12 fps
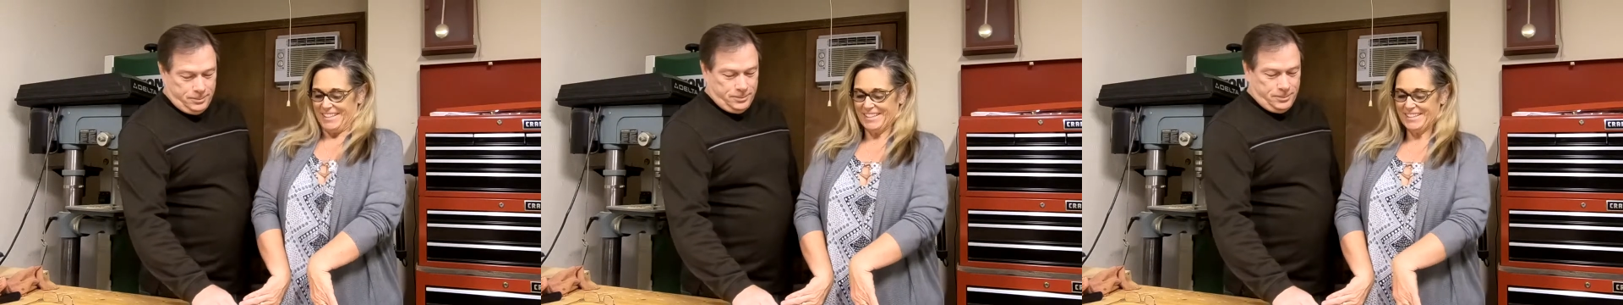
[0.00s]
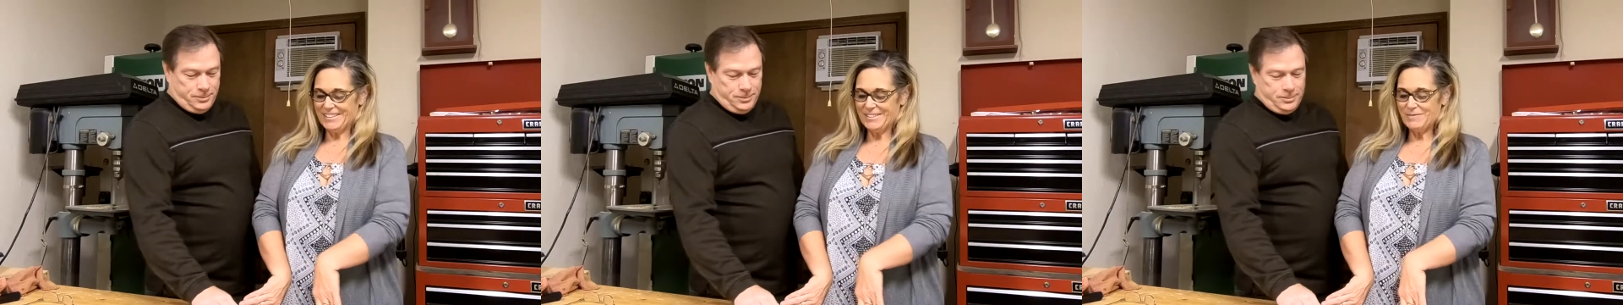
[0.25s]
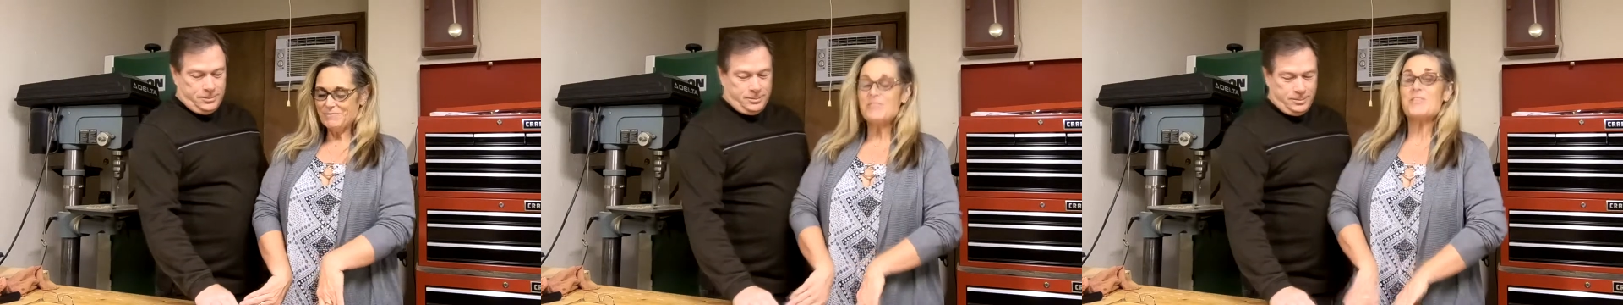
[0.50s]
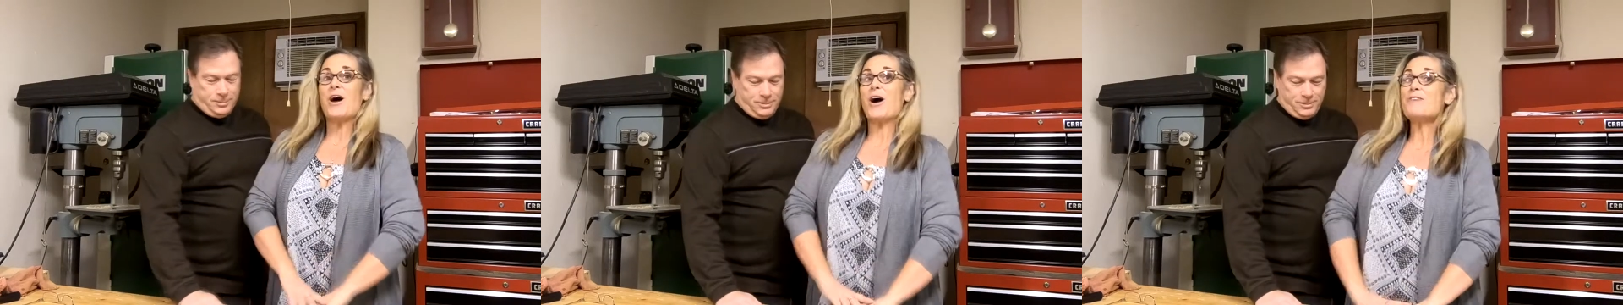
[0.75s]
Speaker 1: Um,
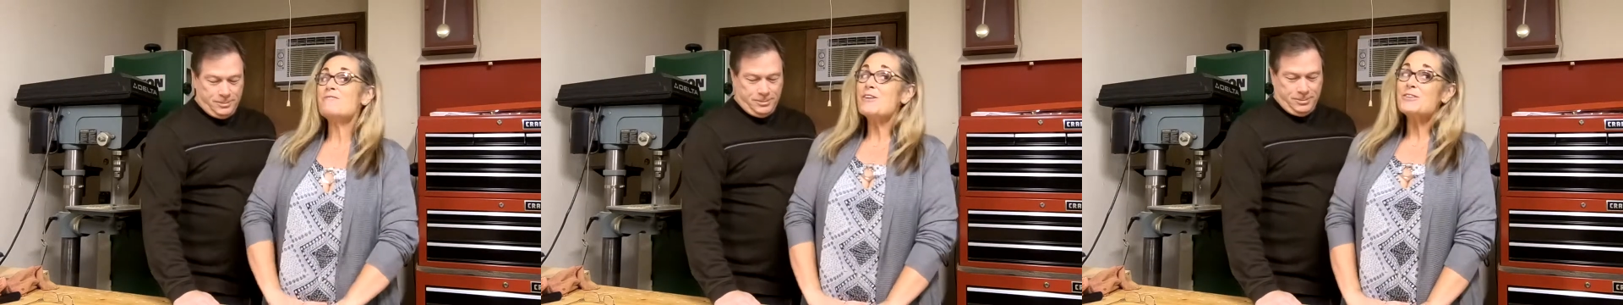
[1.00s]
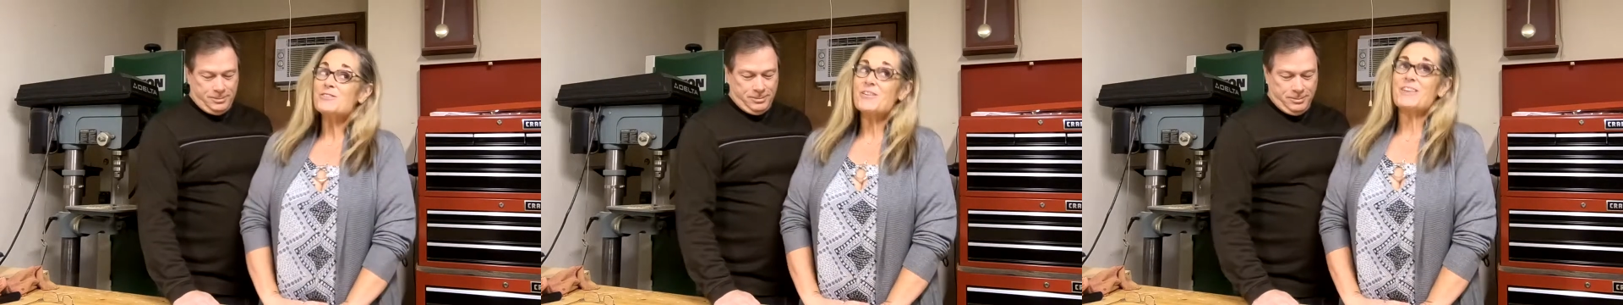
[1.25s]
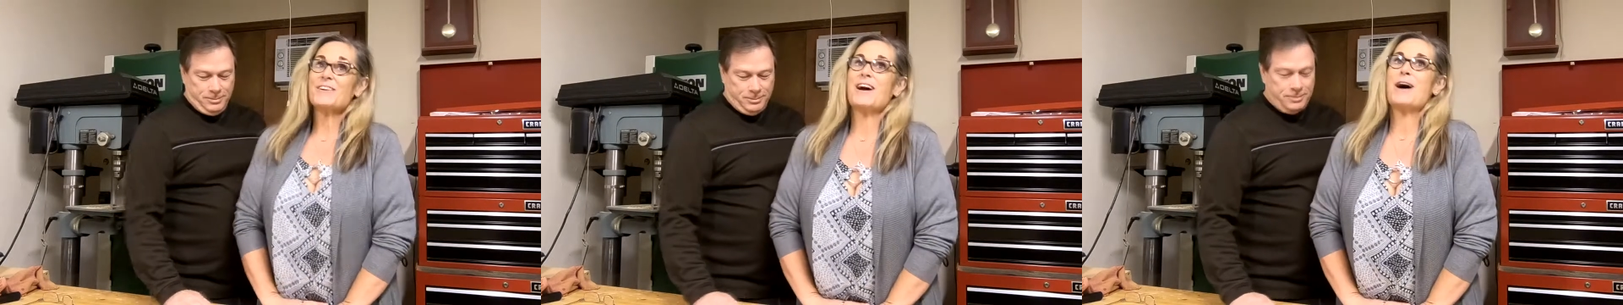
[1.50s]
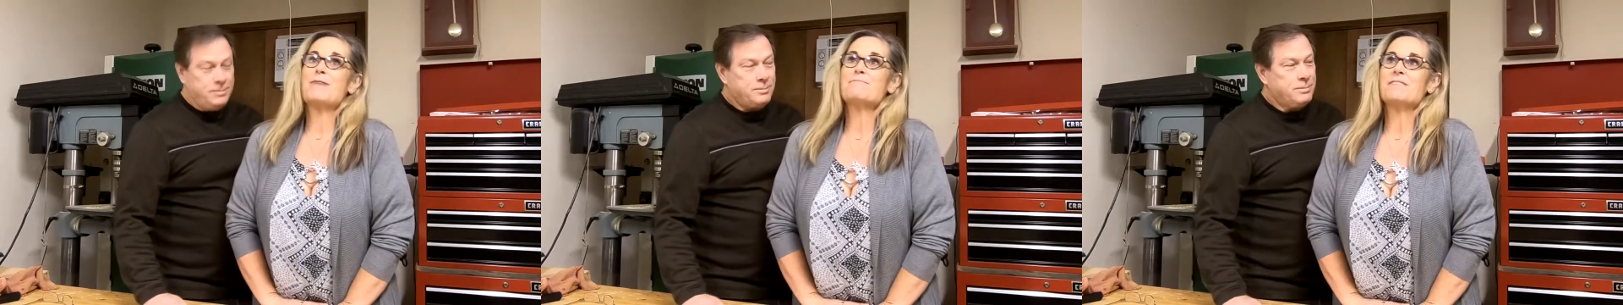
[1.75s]
our first
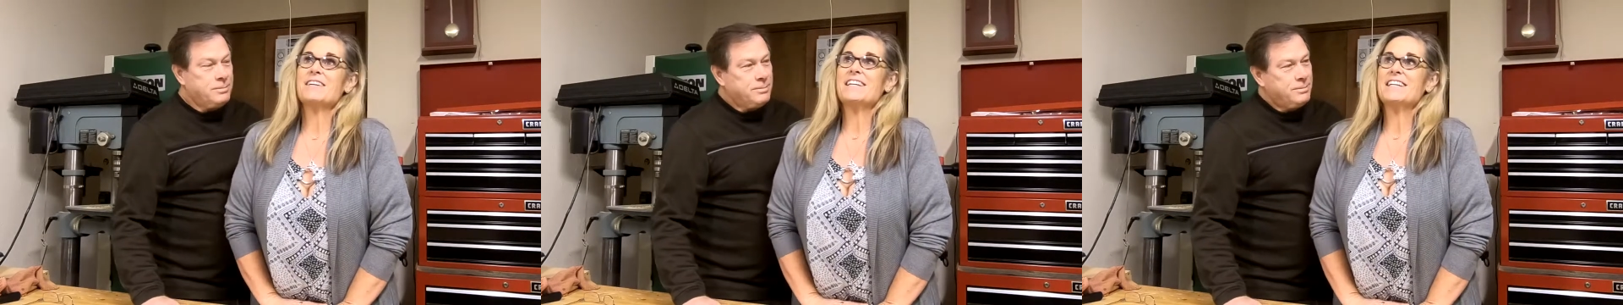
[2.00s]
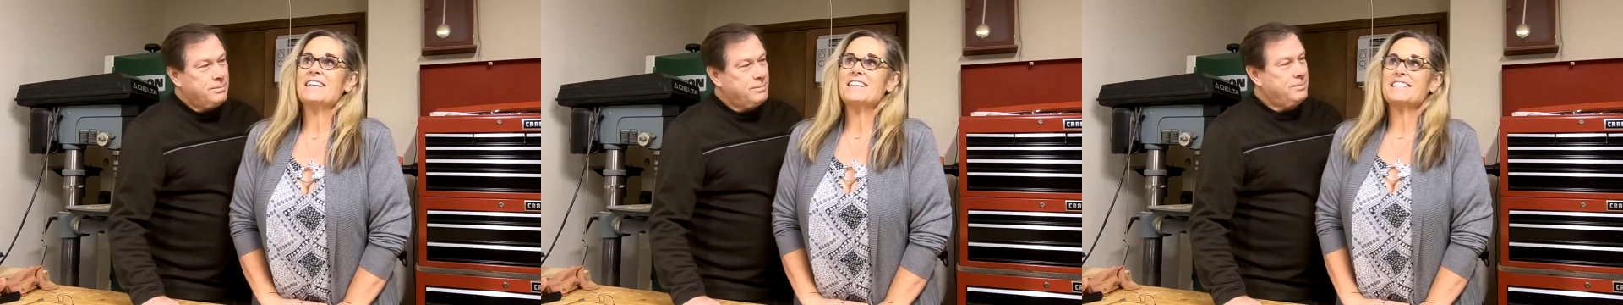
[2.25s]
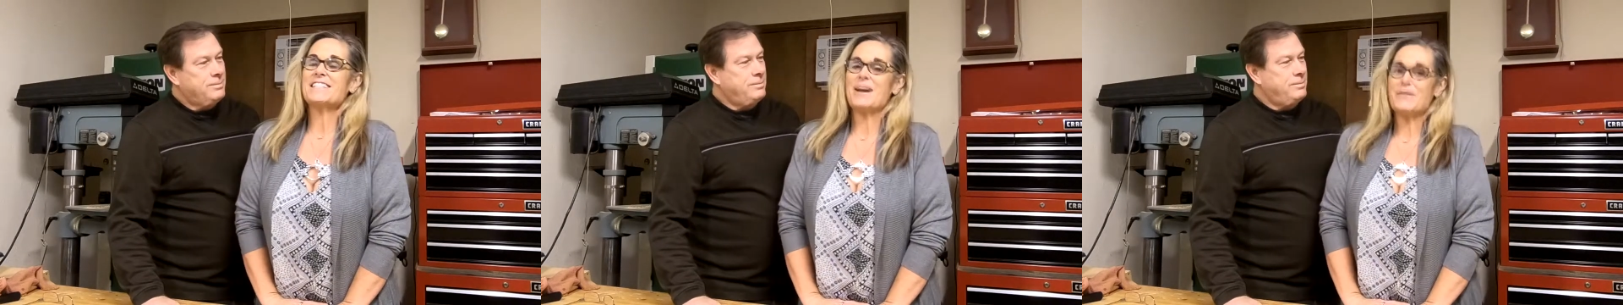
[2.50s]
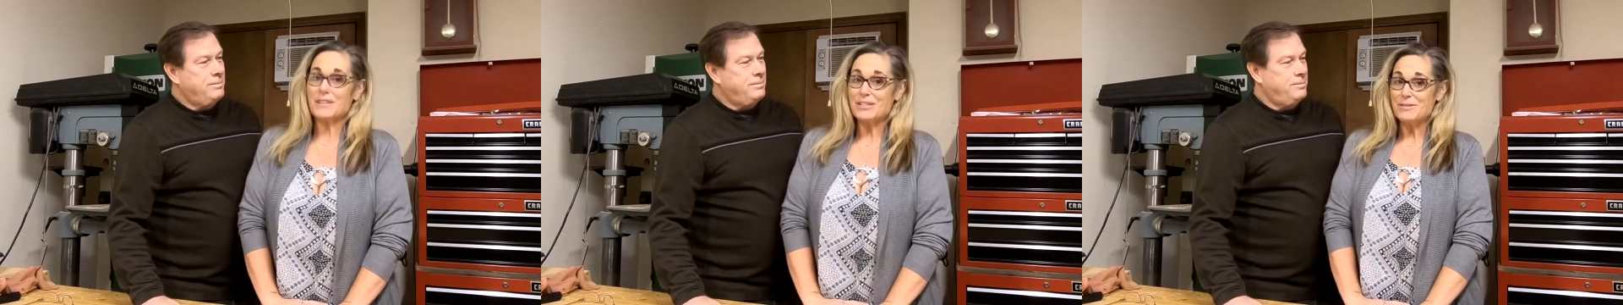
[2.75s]
runner-up is
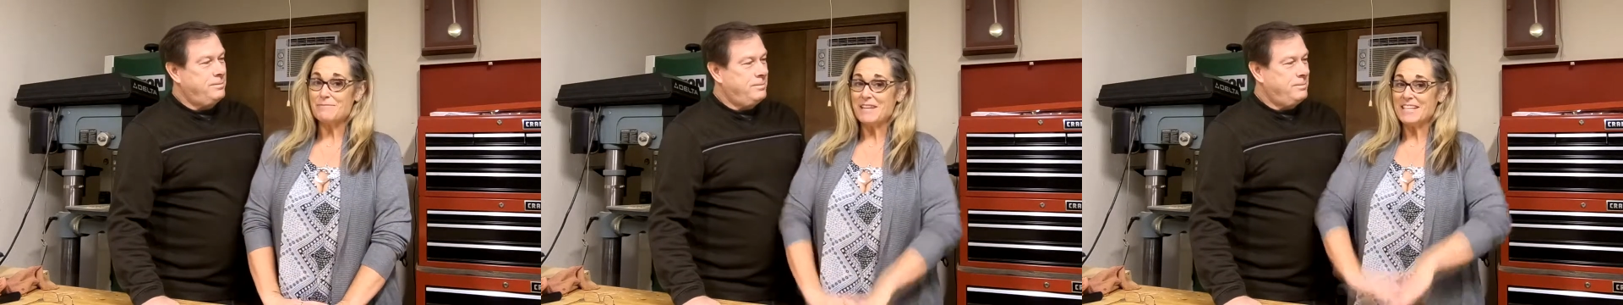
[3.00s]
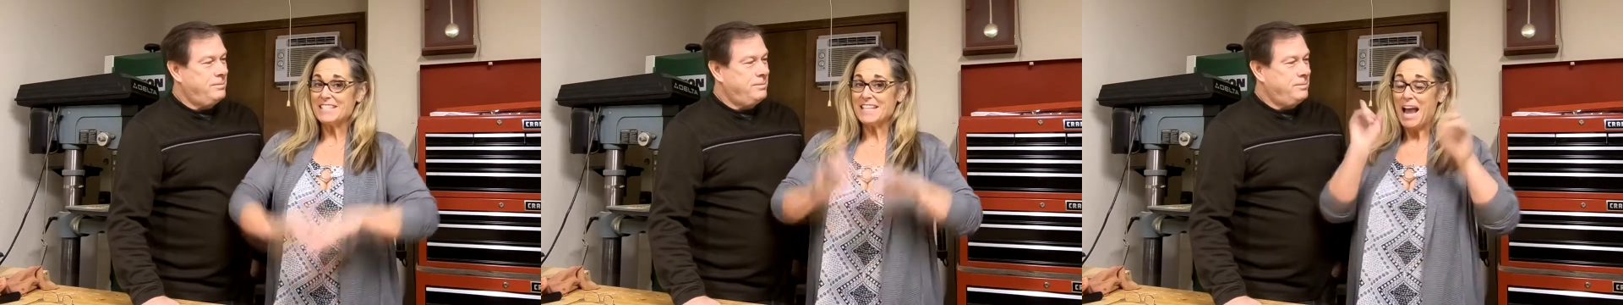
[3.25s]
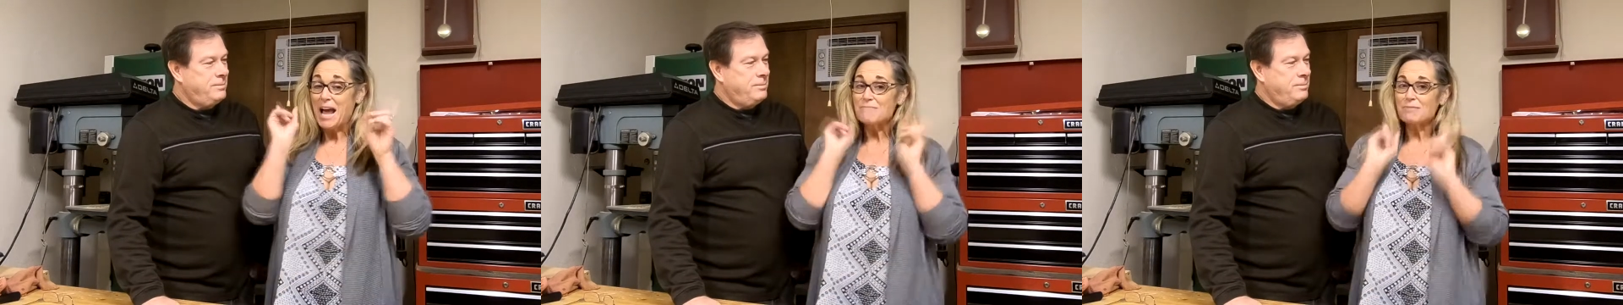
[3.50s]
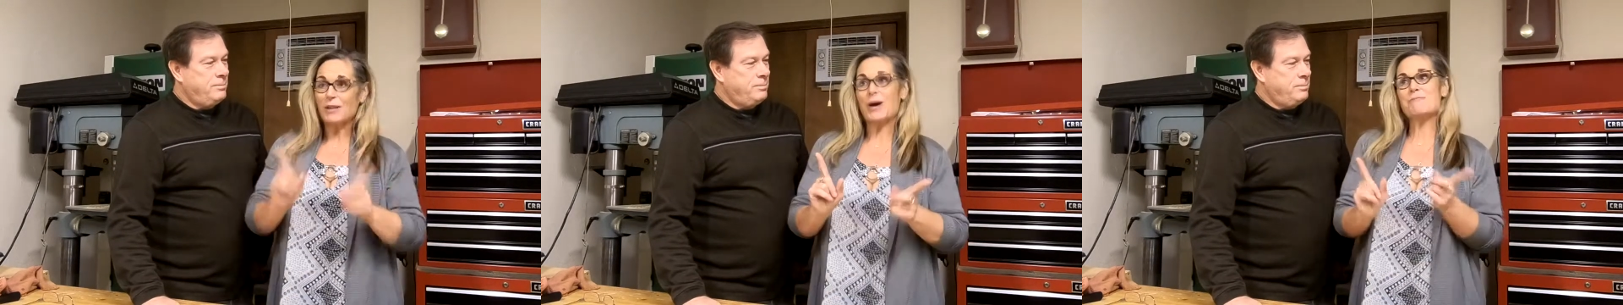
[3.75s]
going to be Sand
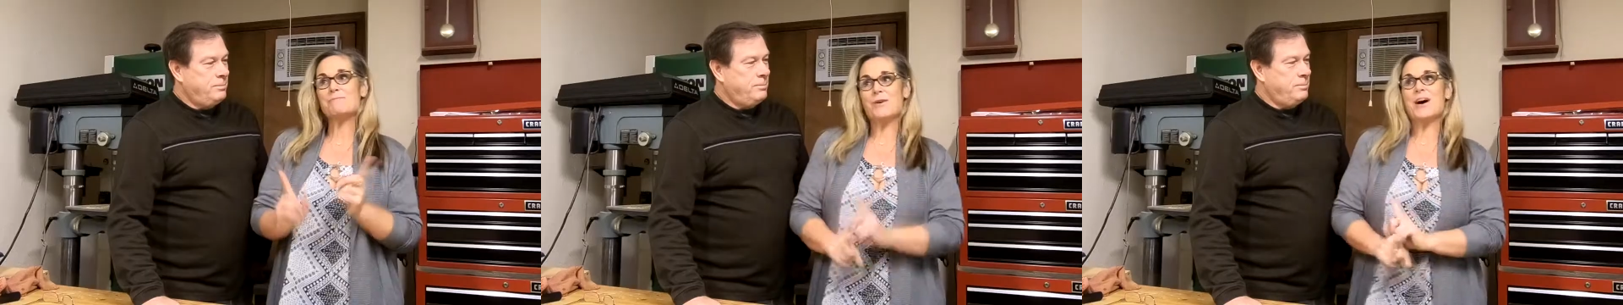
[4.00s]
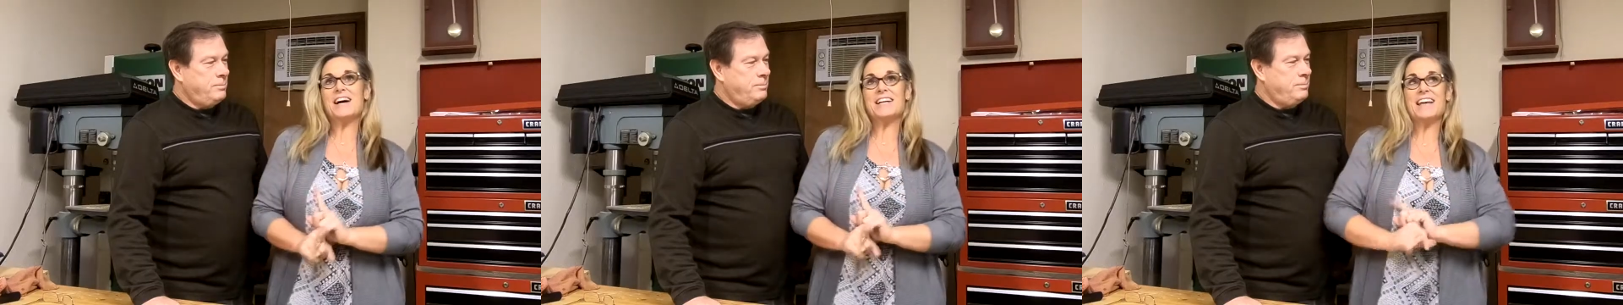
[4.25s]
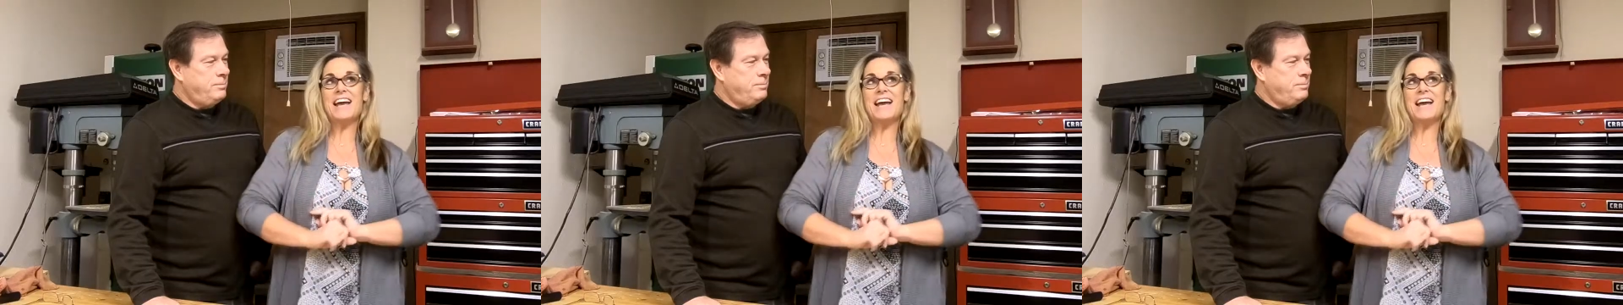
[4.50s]
Plum 1,